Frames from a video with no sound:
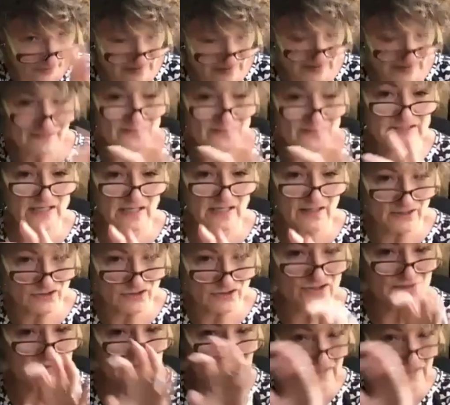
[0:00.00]
positive
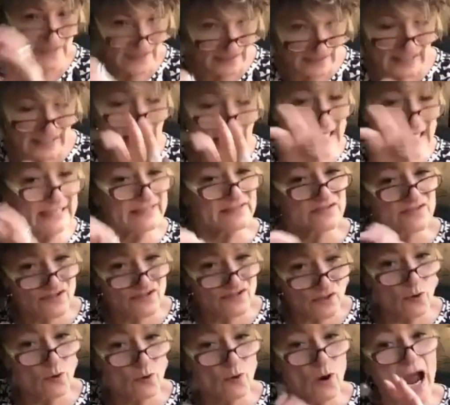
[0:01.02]
intelligence. And
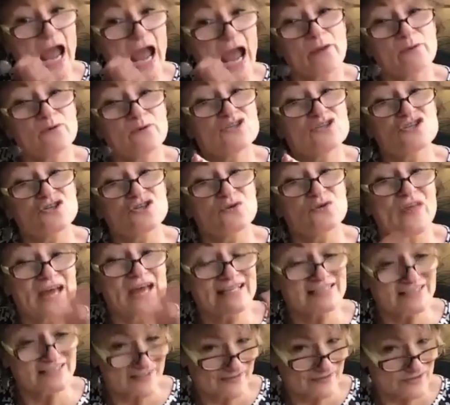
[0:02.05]
so I would do
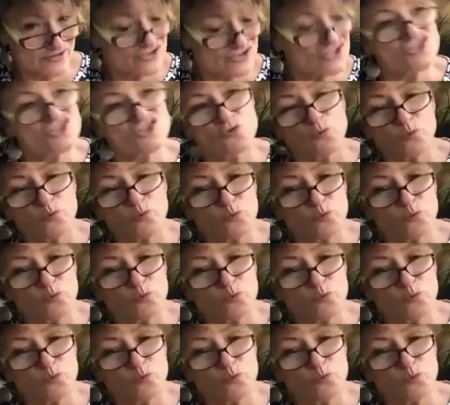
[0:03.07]
that to just